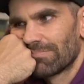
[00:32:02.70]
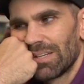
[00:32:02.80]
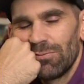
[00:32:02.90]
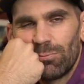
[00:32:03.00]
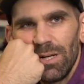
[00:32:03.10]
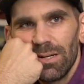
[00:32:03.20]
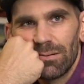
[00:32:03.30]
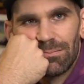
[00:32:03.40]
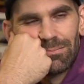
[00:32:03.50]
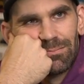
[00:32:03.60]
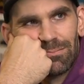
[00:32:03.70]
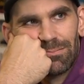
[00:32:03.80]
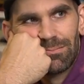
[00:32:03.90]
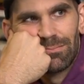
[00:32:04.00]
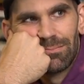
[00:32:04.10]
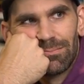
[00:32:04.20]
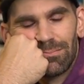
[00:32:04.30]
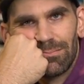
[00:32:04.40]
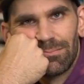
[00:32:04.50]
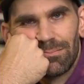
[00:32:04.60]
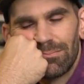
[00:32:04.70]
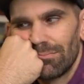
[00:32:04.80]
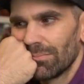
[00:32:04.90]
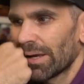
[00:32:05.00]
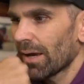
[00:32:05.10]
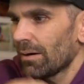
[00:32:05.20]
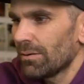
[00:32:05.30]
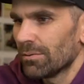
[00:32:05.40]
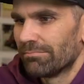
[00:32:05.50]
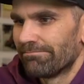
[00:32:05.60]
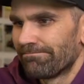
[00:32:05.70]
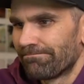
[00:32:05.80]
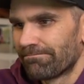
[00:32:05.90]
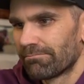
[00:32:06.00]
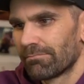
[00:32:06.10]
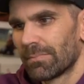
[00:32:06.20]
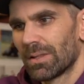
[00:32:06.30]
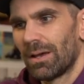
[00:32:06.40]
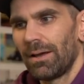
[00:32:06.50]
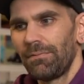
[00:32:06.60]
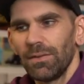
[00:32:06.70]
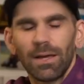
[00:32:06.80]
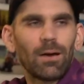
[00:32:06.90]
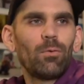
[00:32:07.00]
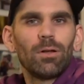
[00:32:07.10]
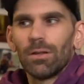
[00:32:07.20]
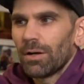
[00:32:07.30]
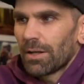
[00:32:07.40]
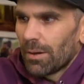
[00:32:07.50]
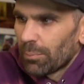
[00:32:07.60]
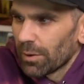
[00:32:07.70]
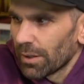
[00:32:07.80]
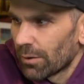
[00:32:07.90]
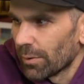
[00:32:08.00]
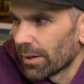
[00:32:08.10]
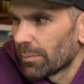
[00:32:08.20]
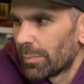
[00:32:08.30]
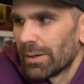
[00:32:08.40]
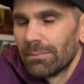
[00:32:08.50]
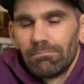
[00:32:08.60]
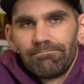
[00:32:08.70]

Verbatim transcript: It's weird. Like, I don't know. I feel like I want to look it up really quick, but